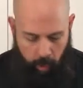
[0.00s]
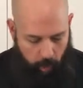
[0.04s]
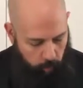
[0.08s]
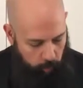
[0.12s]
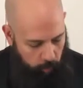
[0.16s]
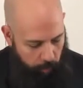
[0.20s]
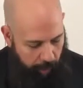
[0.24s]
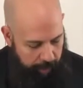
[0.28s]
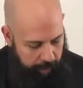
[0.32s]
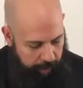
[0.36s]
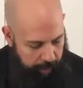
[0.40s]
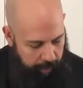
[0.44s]

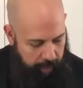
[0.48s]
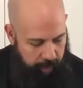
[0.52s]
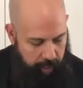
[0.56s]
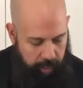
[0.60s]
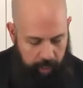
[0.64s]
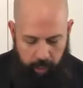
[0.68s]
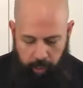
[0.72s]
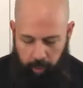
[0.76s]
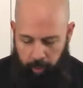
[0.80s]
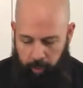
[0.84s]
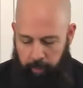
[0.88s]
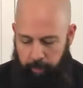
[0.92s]
Right
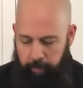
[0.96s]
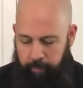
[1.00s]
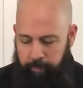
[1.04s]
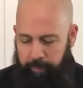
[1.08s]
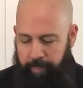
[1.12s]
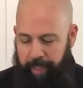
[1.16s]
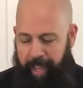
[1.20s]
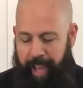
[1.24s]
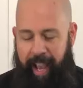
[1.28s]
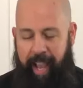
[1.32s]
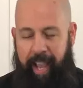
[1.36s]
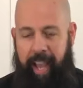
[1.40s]
here,
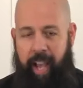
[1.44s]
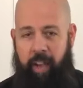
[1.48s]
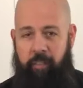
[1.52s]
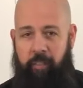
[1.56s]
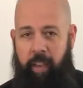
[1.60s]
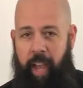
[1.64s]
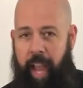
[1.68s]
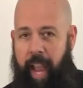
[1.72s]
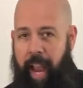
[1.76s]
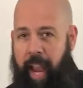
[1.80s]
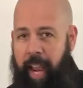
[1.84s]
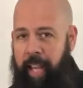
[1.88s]
I
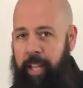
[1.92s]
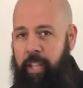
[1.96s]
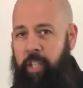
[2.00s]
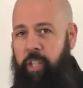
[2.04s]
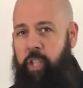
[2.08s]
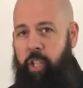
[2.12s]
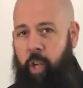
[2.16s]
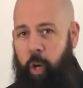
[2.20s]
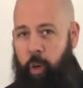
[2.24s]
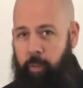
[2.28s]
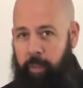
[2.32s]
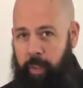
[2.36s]
have
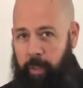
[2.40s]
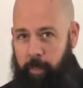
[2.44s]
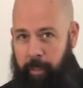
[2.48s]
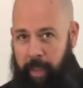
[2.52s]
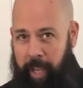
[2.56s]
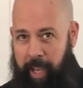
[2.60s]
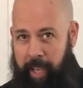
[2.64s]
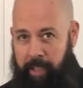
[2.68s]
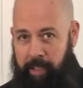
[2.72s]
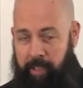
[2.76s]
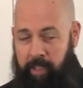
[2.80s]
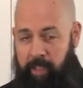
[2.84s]
anchovy
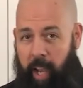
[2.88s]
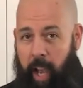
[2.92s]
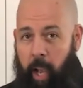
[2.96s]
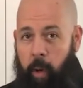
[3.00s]
paste.